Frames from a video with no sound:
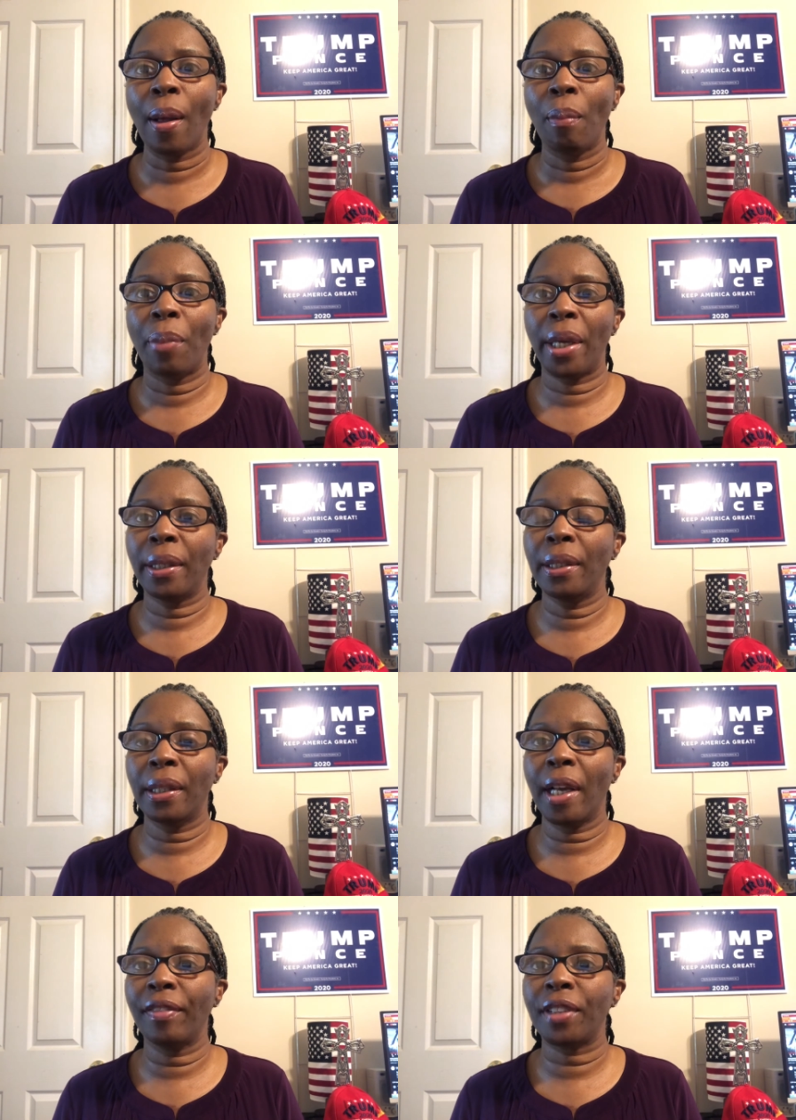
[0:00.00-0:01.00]
but he
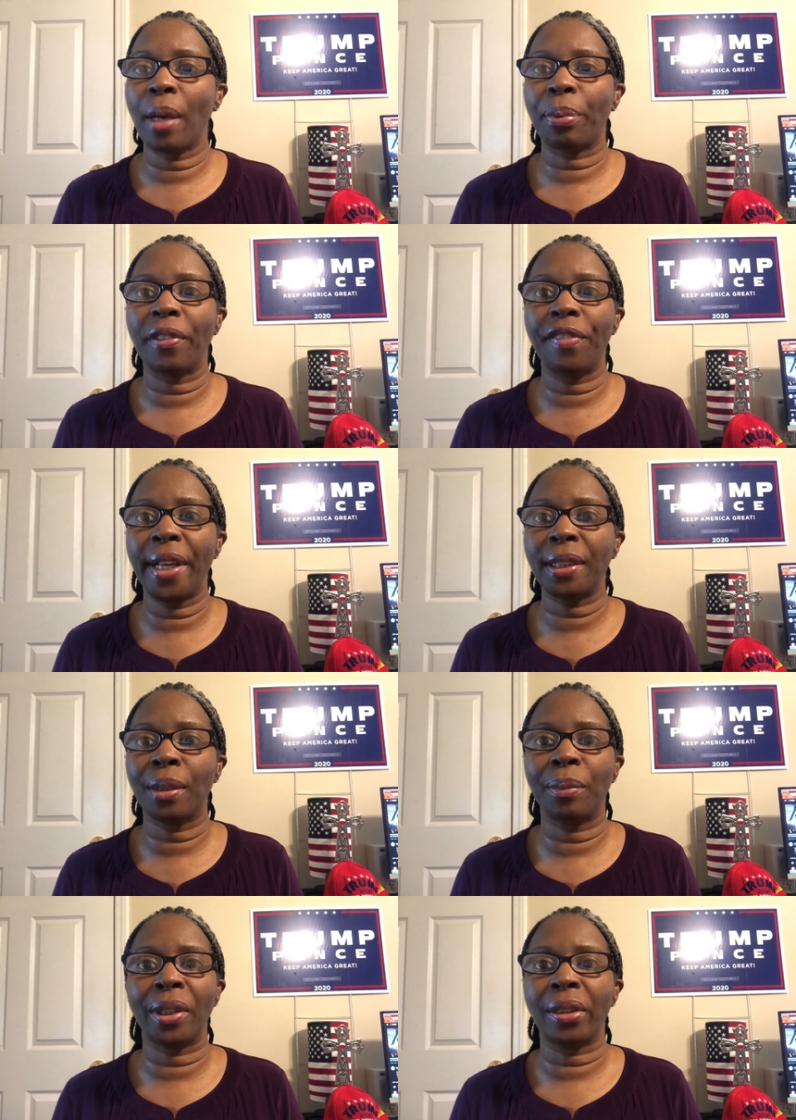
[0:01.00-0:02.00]
left that profession
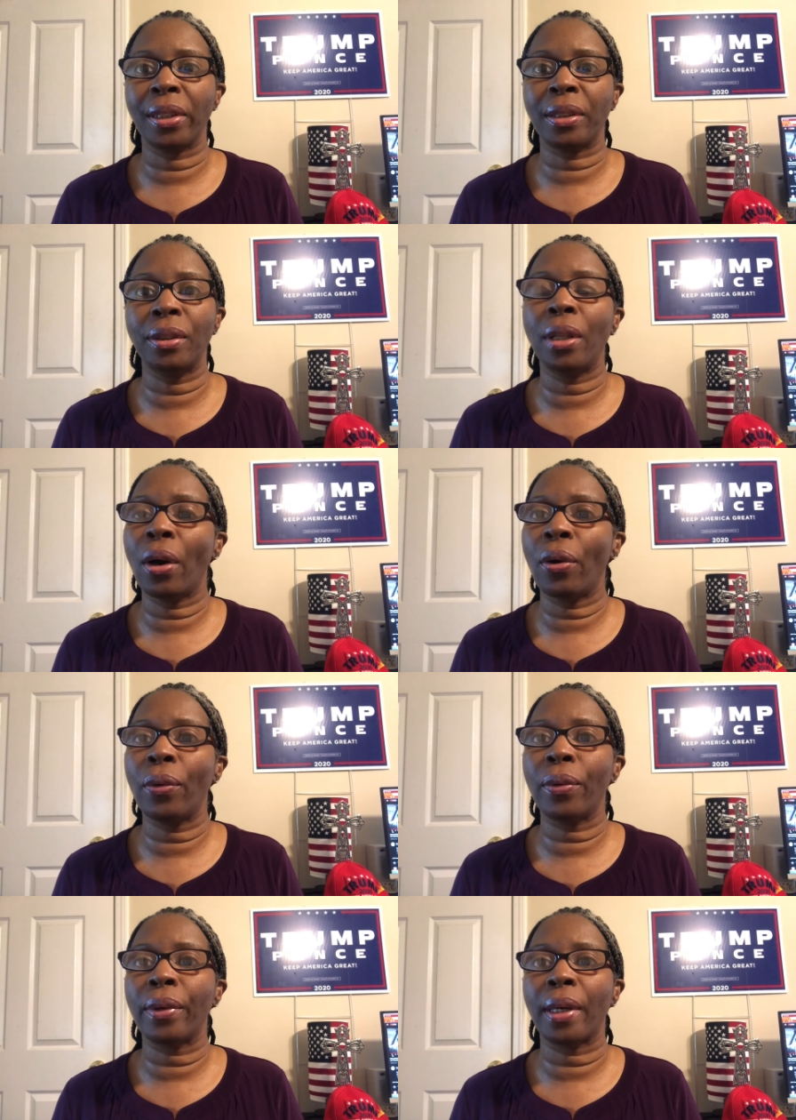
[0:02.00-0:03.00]
because, you
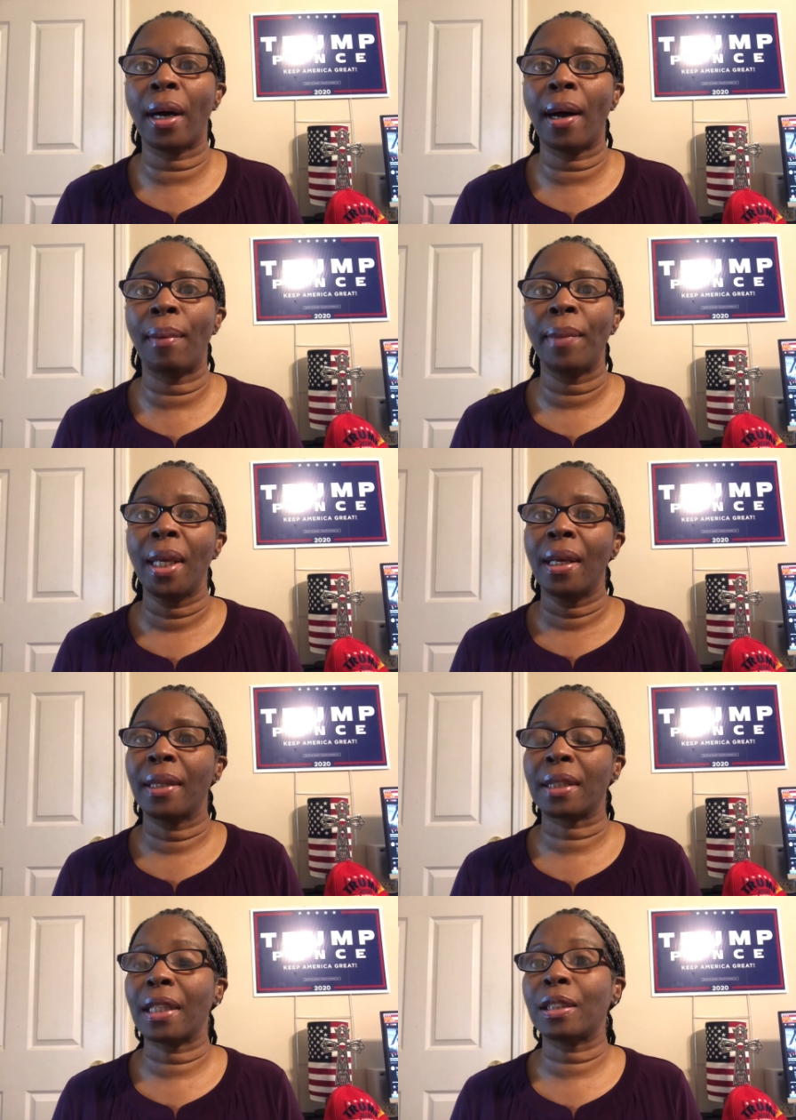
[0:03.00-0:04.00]
know, um, as
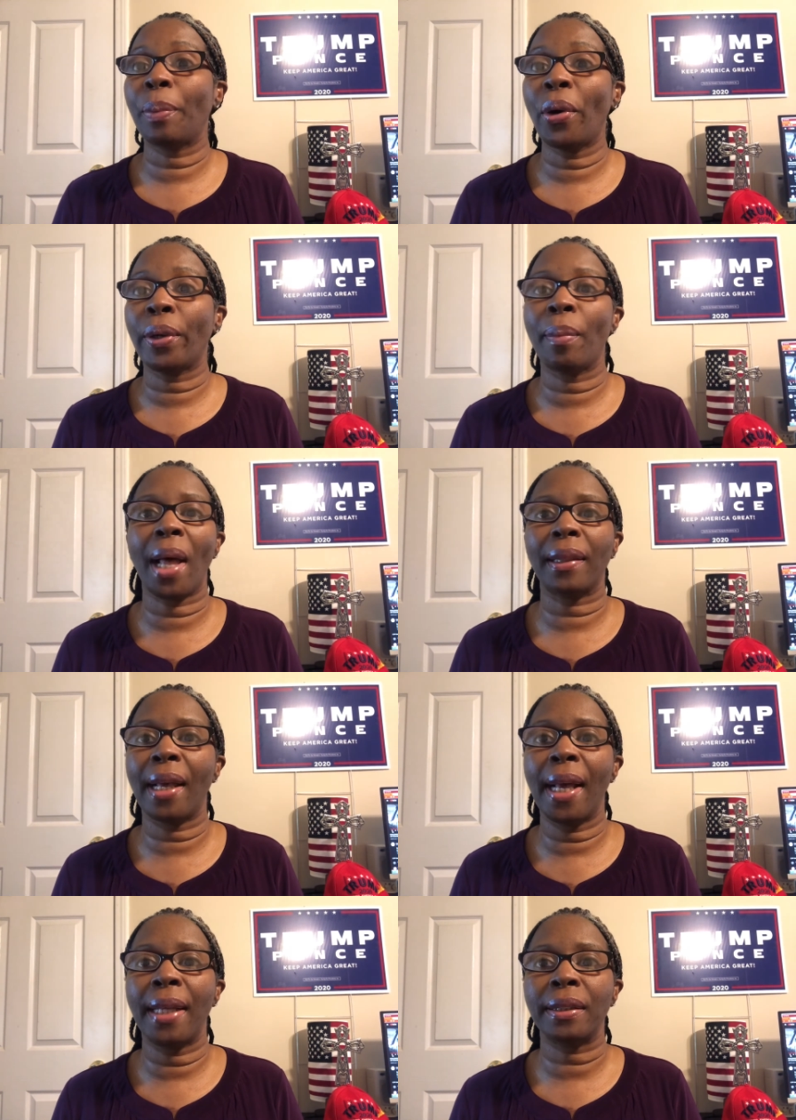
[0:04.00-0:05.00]
I spoke in my
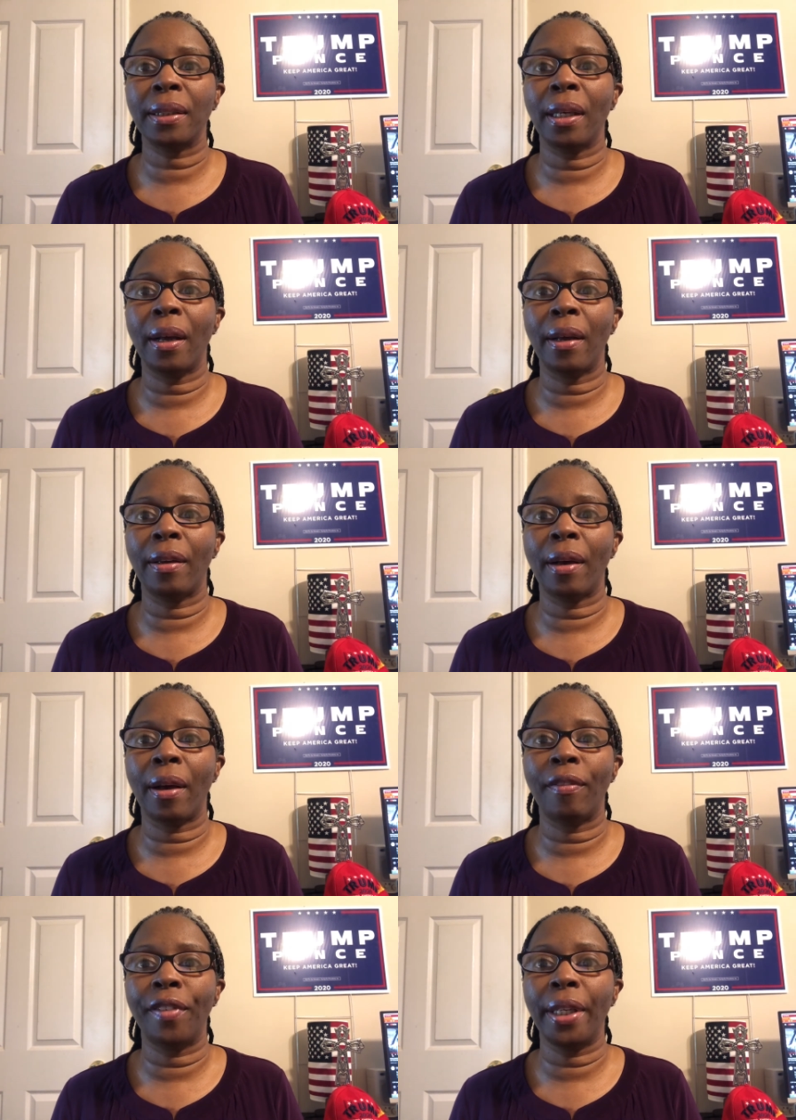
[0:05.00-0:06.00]
last uh,
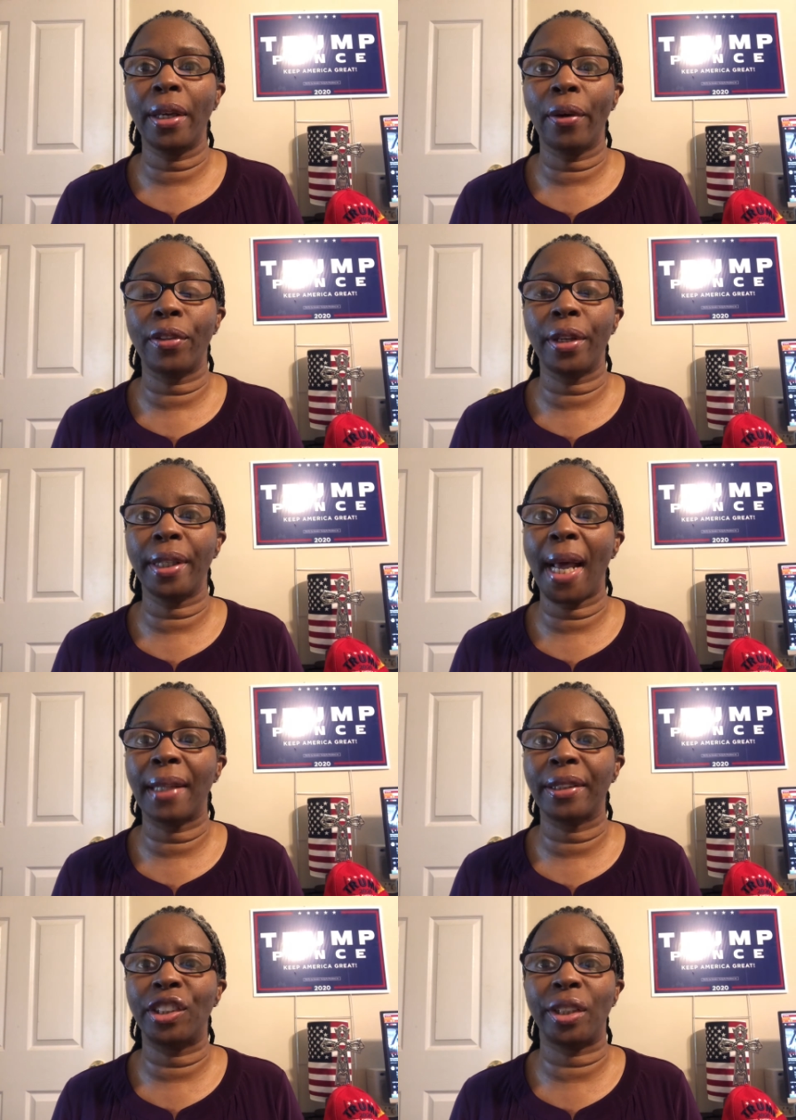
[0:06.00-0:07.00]
video, they're not
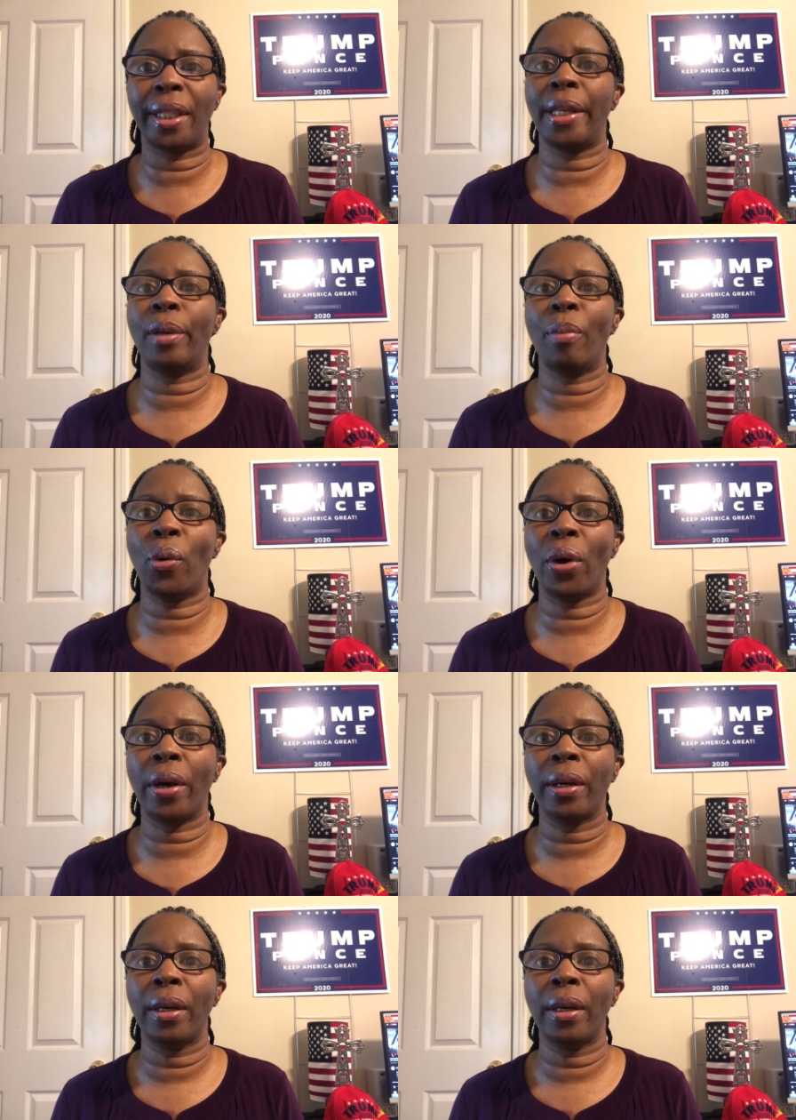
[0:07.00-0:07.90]
legit anymore.